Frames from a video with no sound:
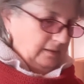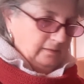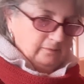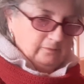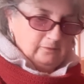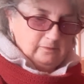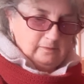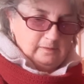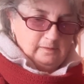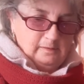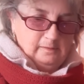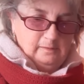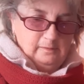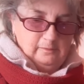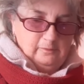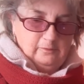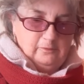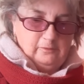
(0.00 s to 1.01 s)
end
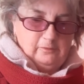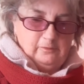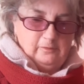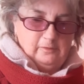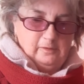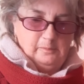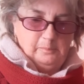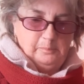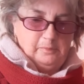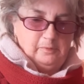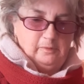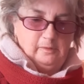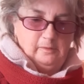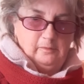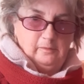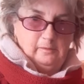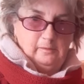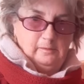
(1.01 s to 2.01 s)
and snap the
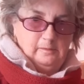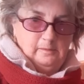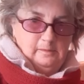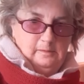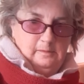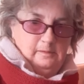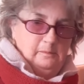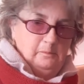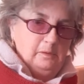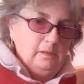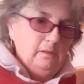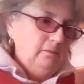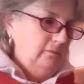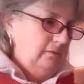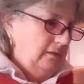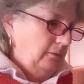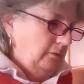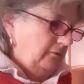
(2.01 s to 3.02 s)
other. There we go.
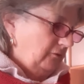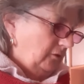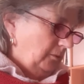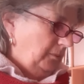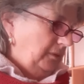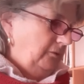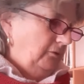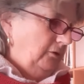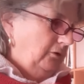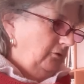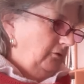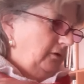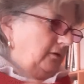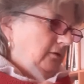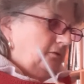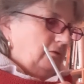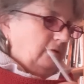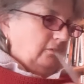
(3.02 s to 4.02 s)
Now I've got my rod
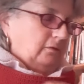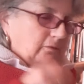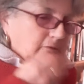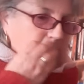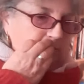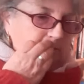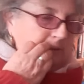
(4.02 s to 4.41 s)
ready to use.